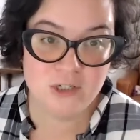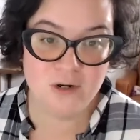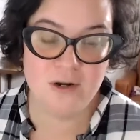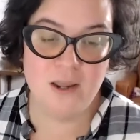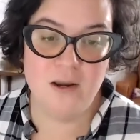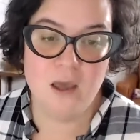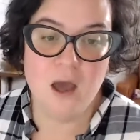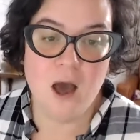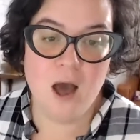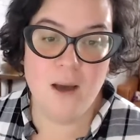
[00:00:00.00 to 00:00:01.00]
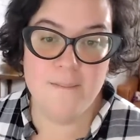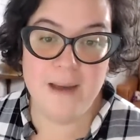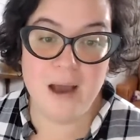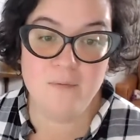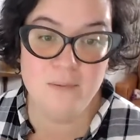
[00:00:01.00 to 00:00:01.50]
started it
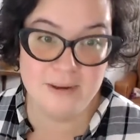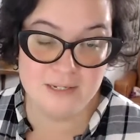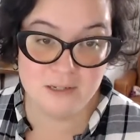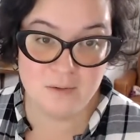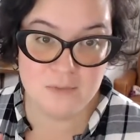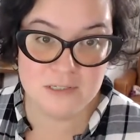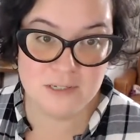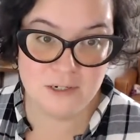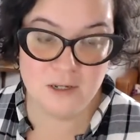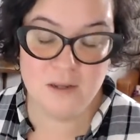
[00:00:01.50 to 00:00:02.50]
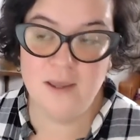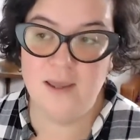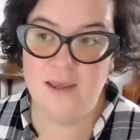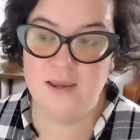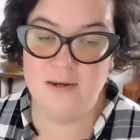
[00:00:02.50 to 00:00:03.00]
back when my son was little
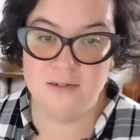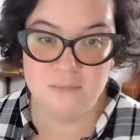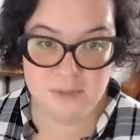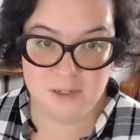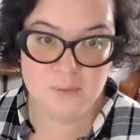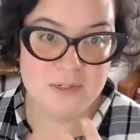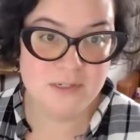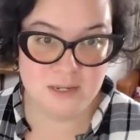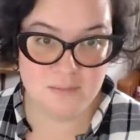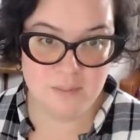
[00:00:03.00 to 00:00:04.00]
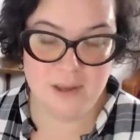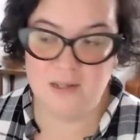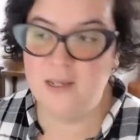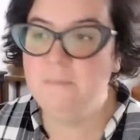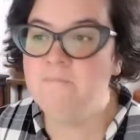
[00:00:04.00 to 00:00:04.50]
and Amelia was in my
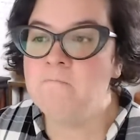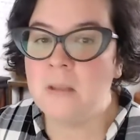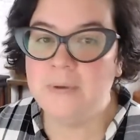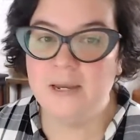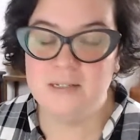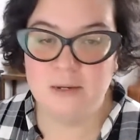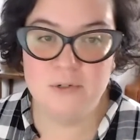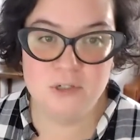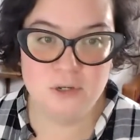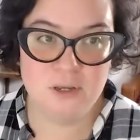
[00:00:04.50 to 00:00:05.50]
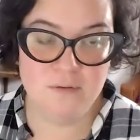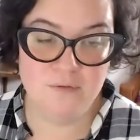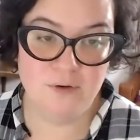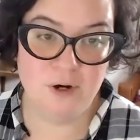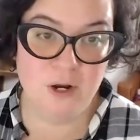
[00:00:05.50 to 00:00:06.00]
belly, because I was looking
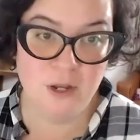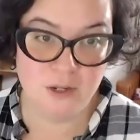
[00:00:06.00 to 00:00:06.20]
for an